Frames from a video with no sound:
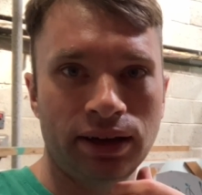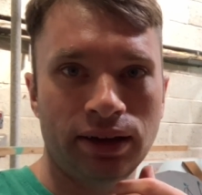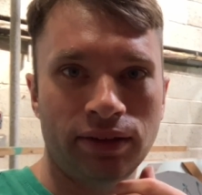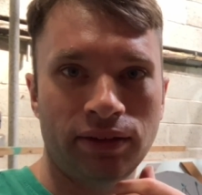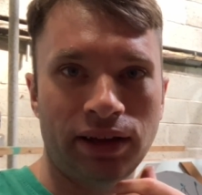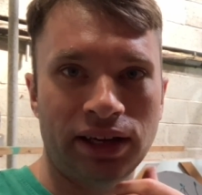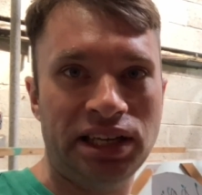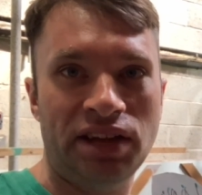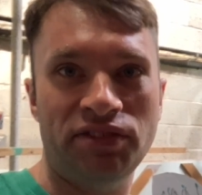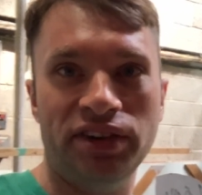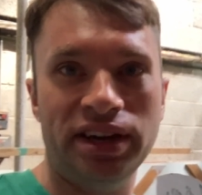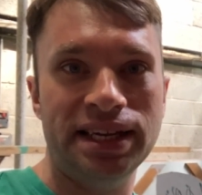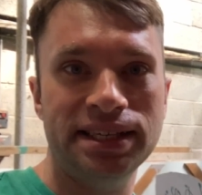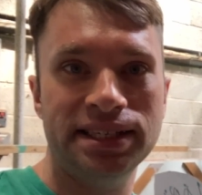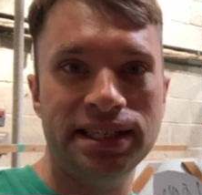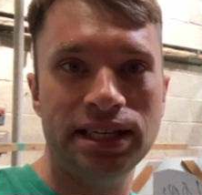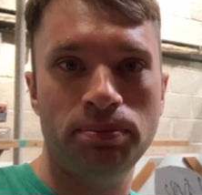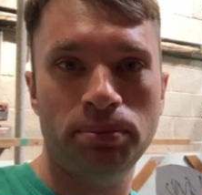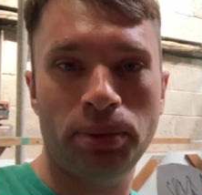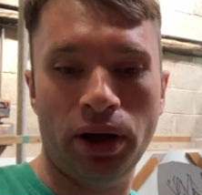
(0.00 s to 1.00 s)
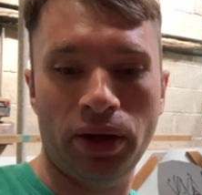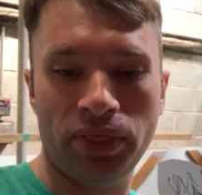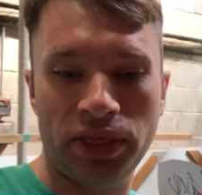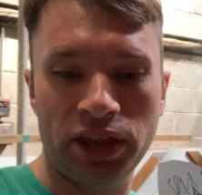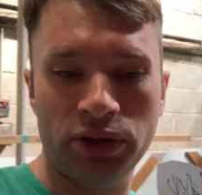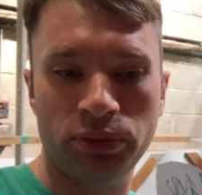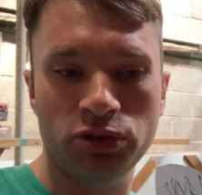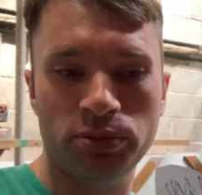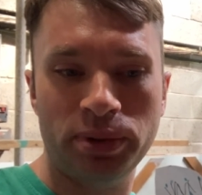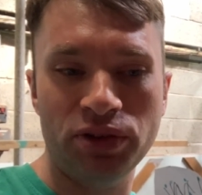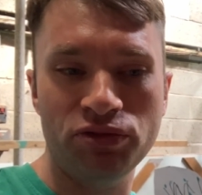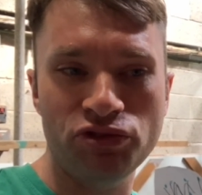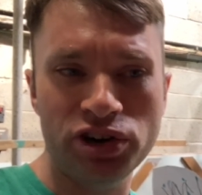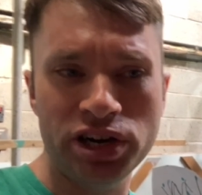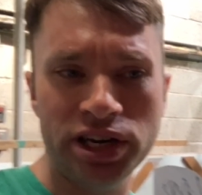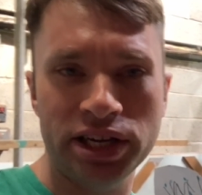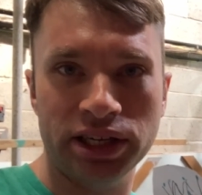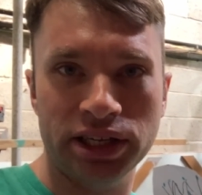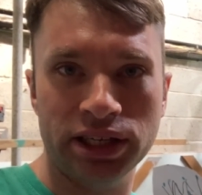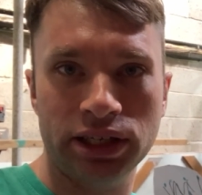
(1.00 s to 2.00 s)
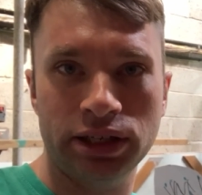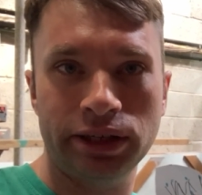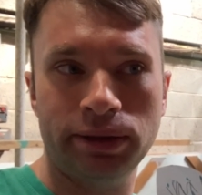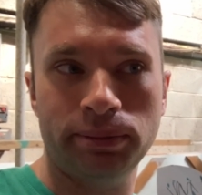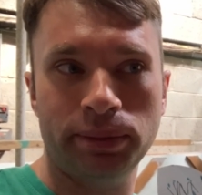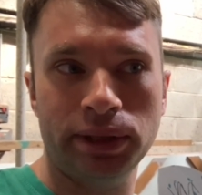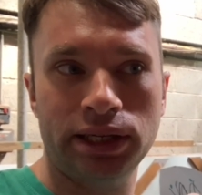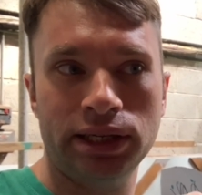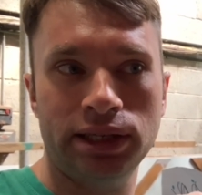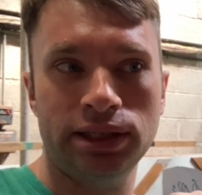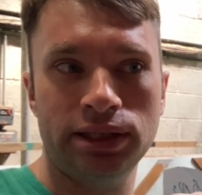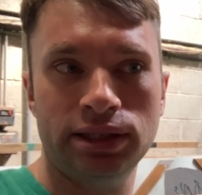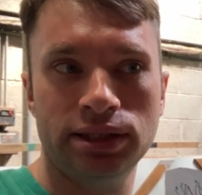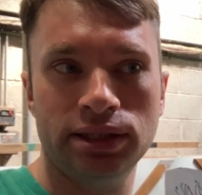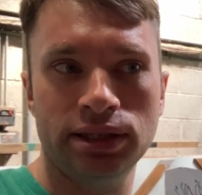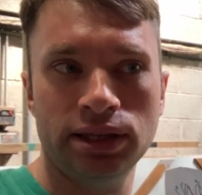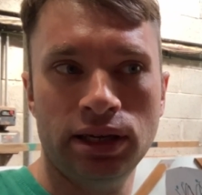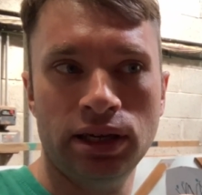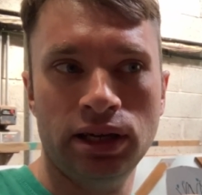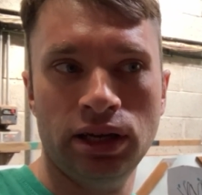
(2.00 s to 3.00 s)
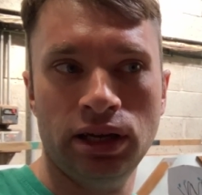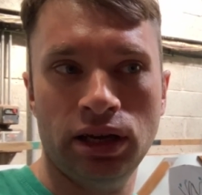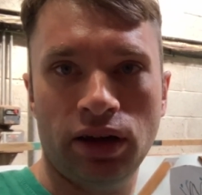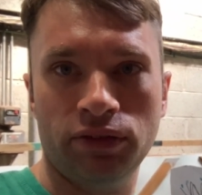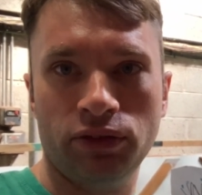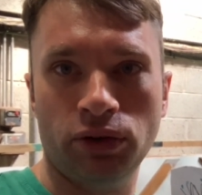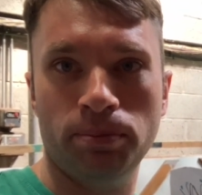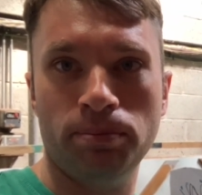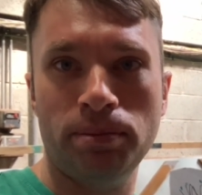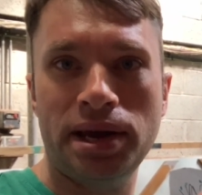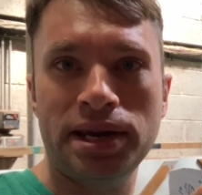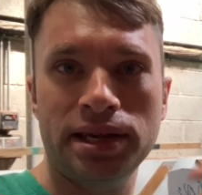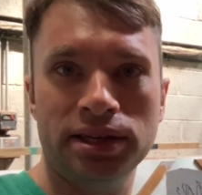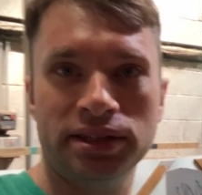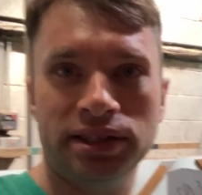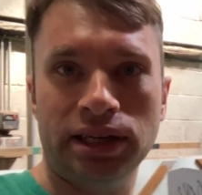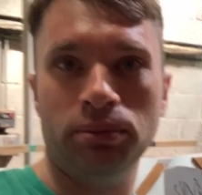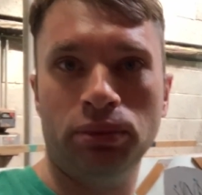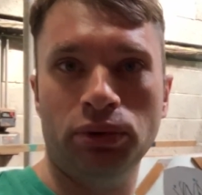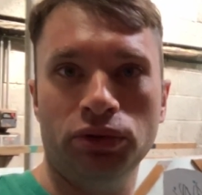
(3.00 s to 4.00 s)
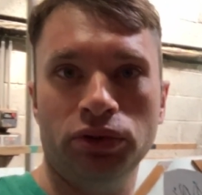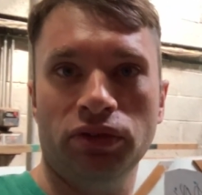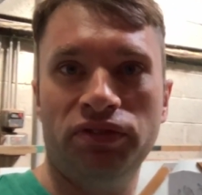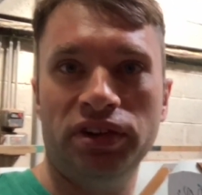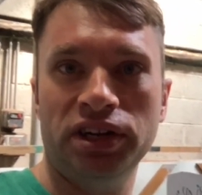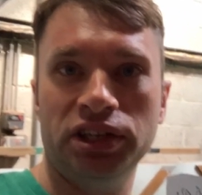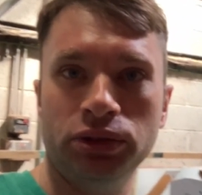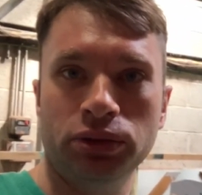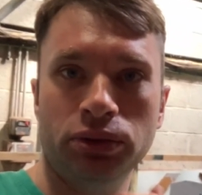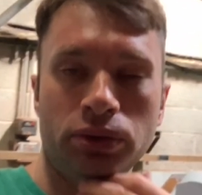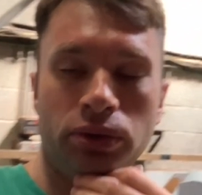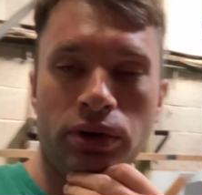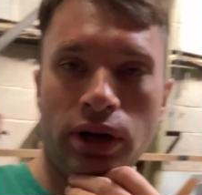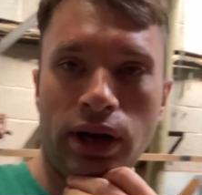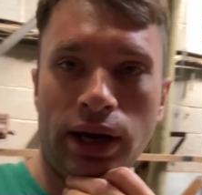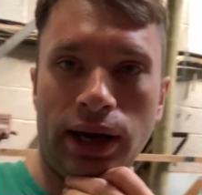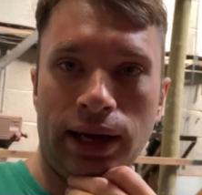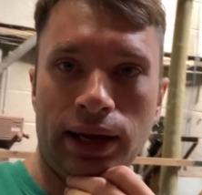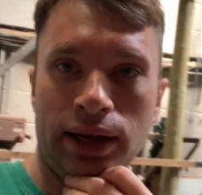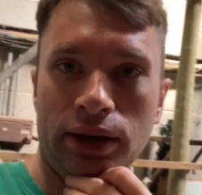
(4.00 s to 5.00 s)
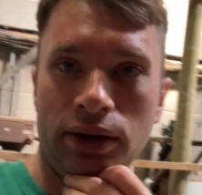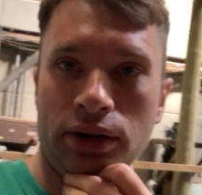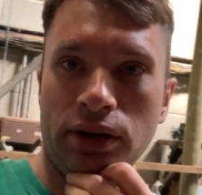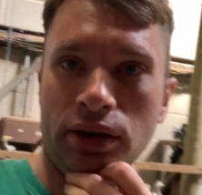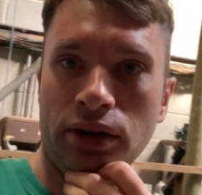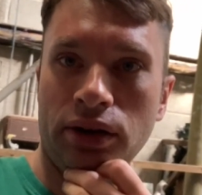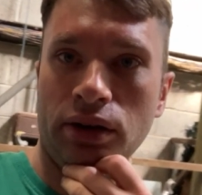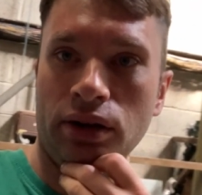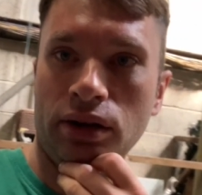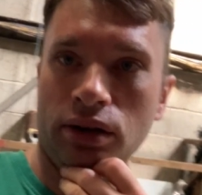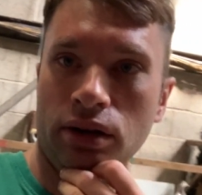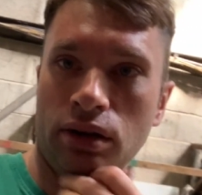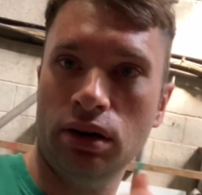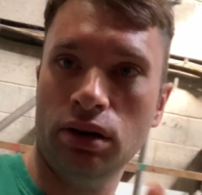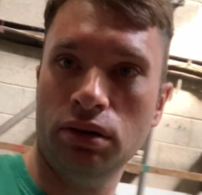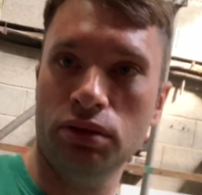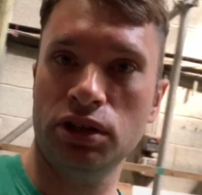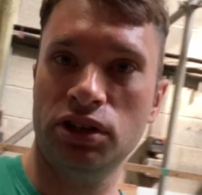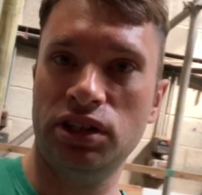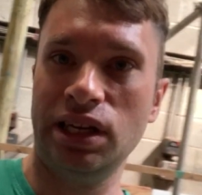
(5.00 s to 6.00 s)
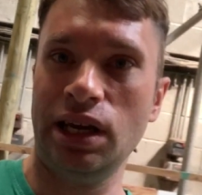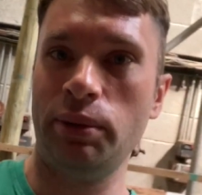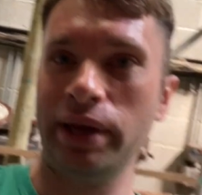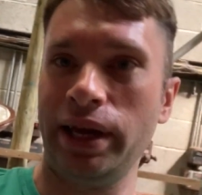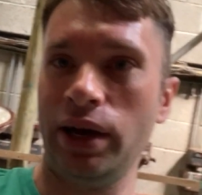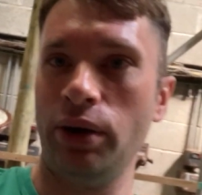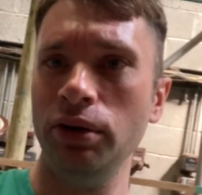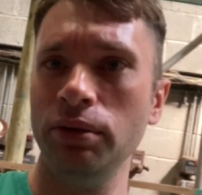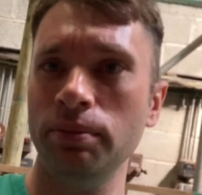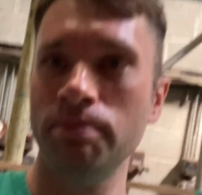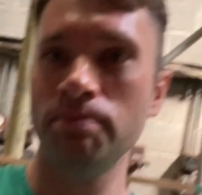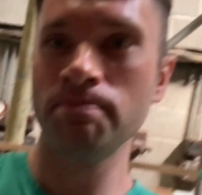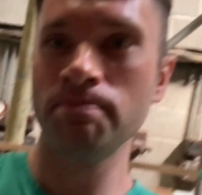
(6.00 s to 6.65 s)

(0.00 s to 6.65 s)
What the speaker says: that's never easy, but this one's been really good because I've got many examples of visual and I'll just see how we get on